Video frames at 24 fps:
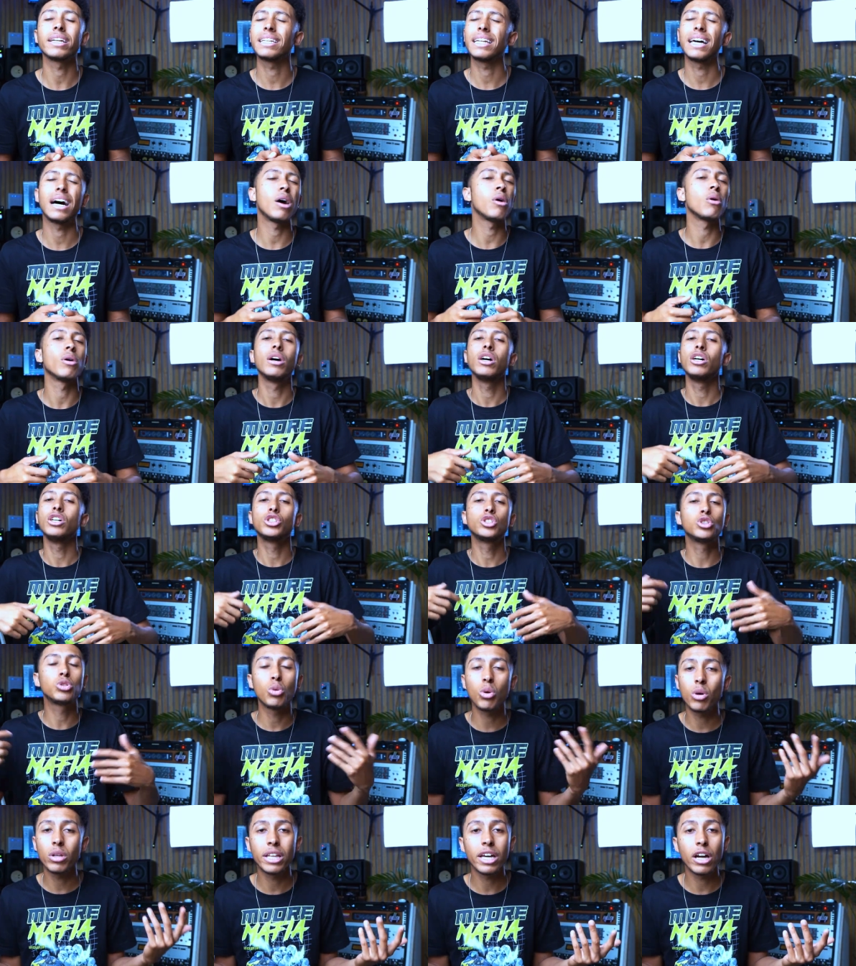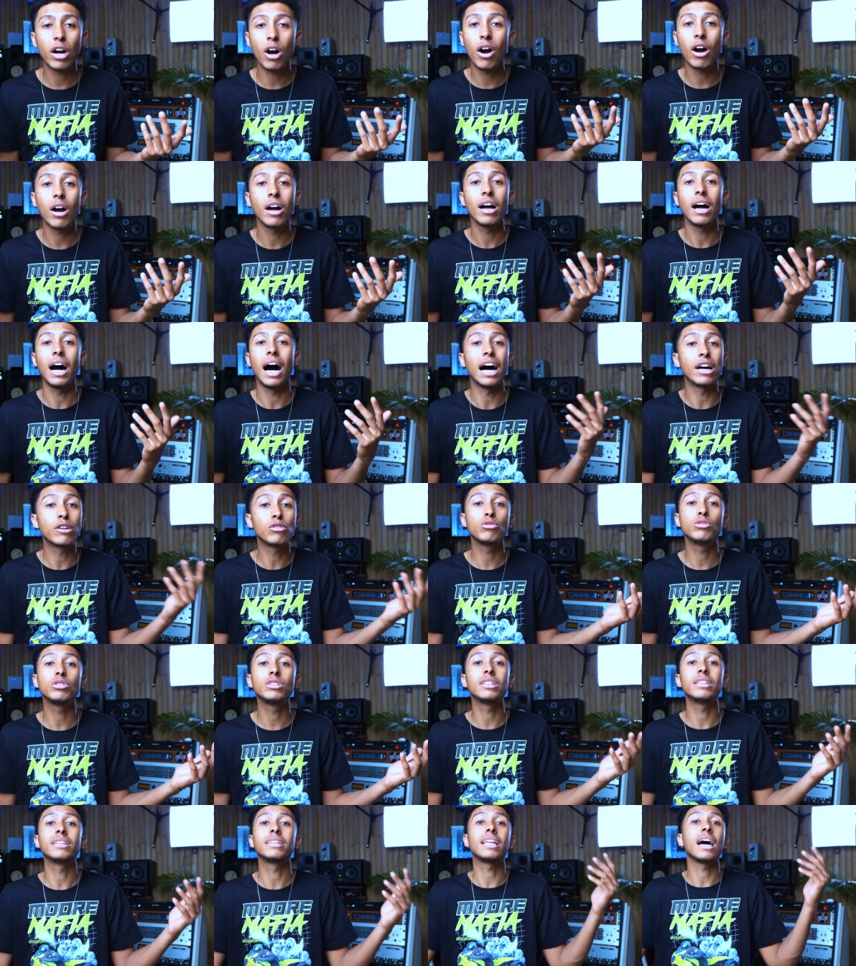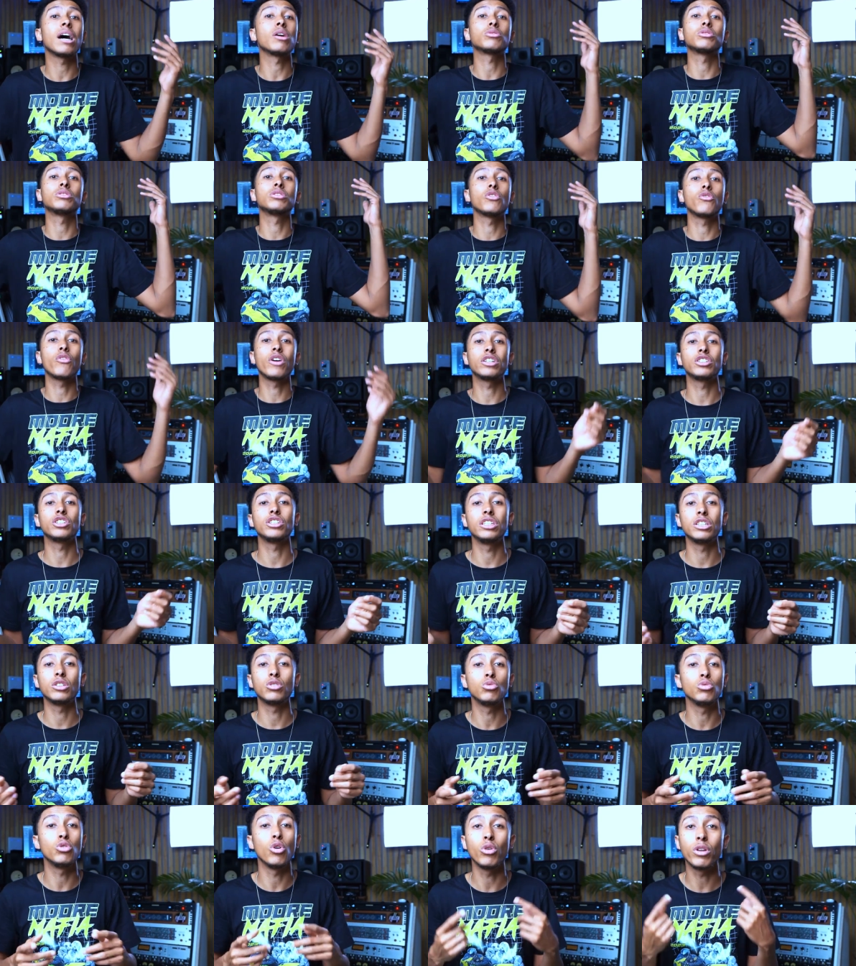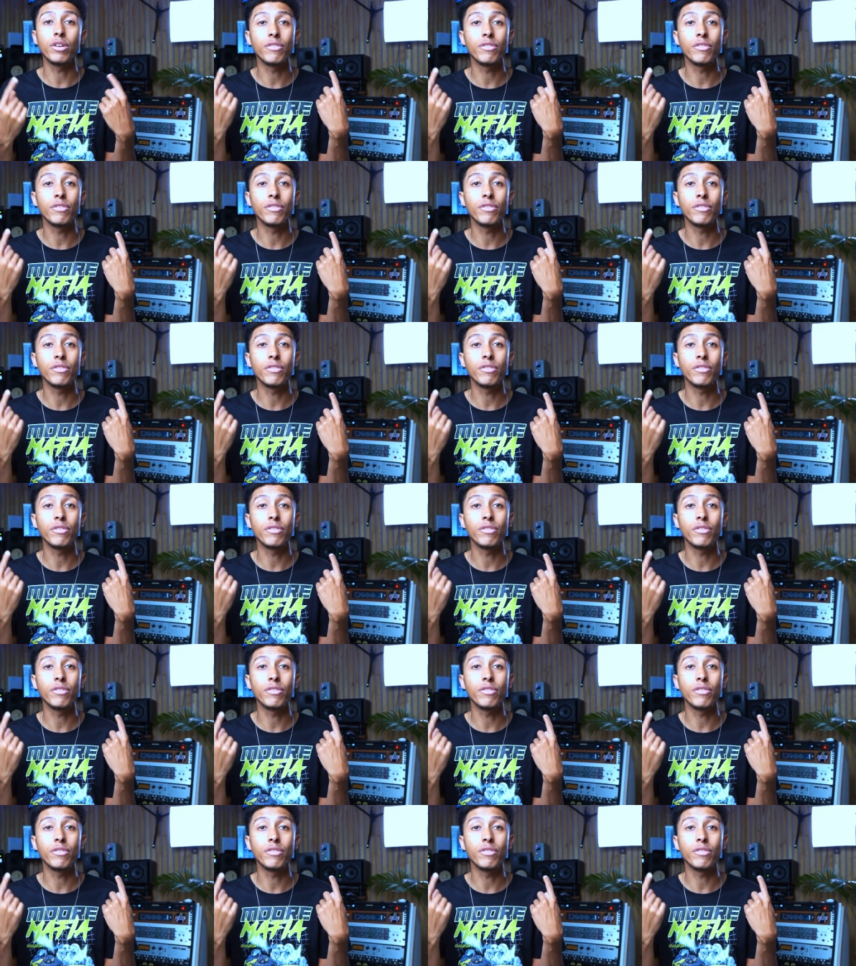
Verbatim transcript: Now, sure, there are hundreds and thousands of engineers who